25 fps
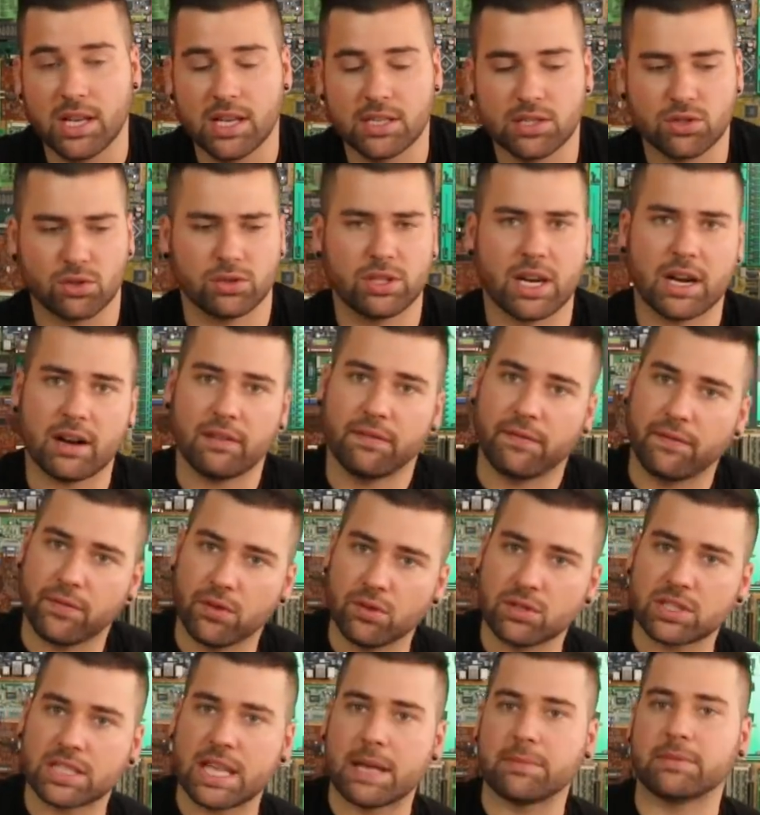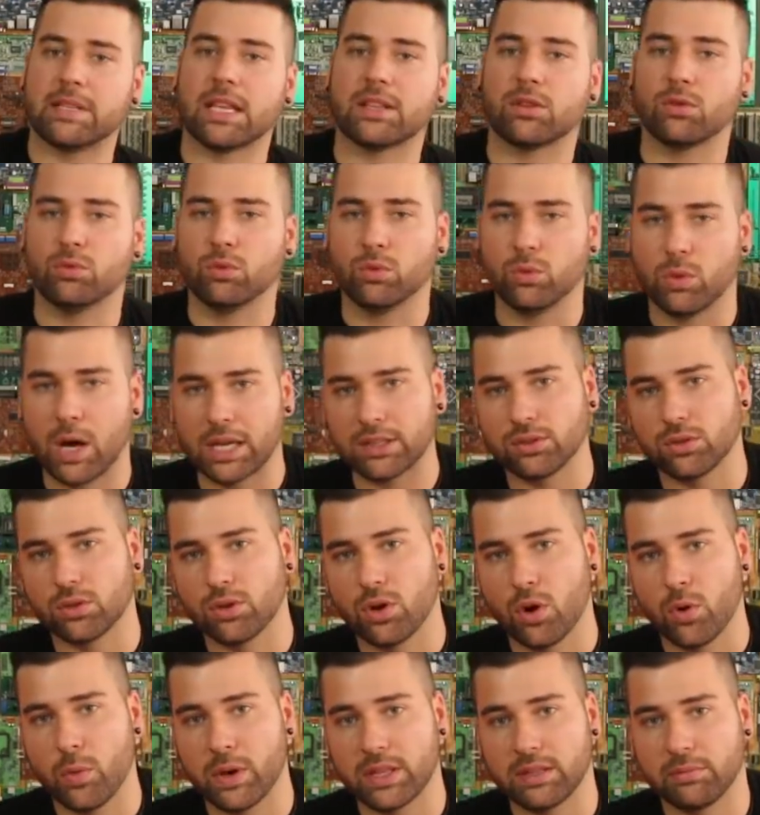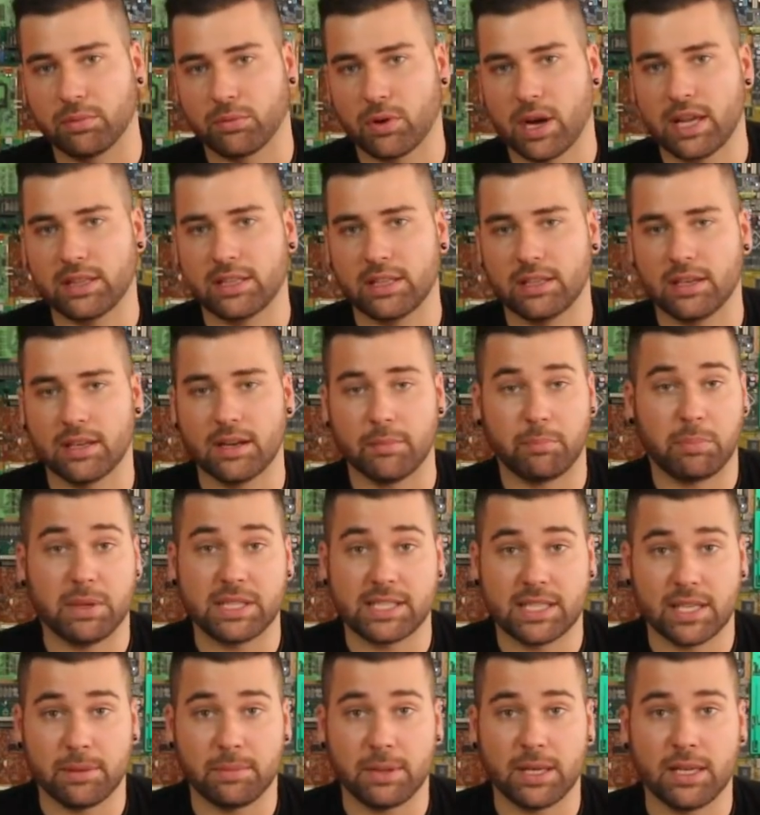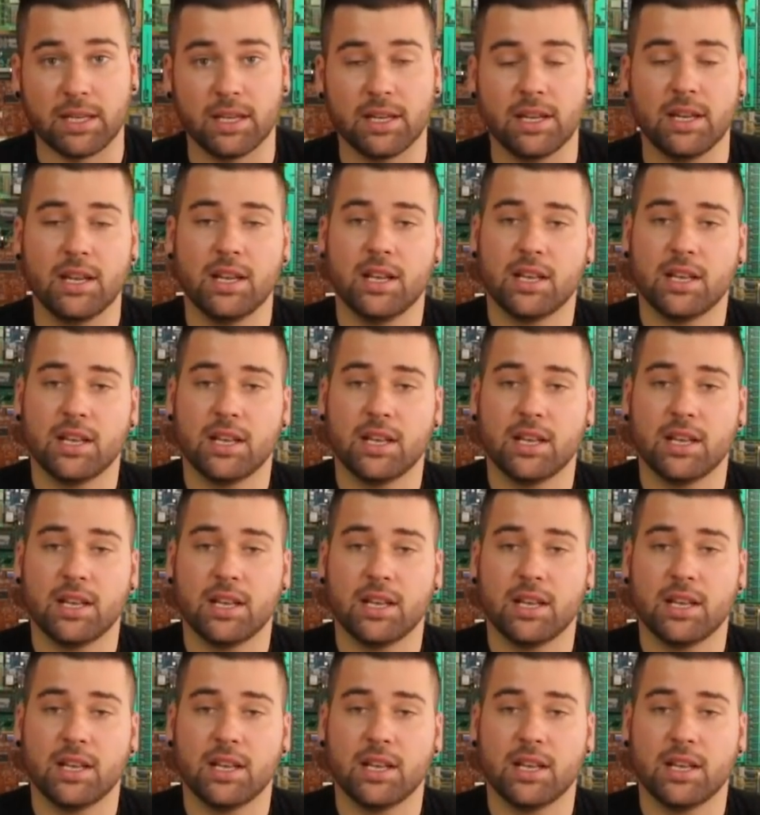So there are a few steps that you want to go when creating a PCB.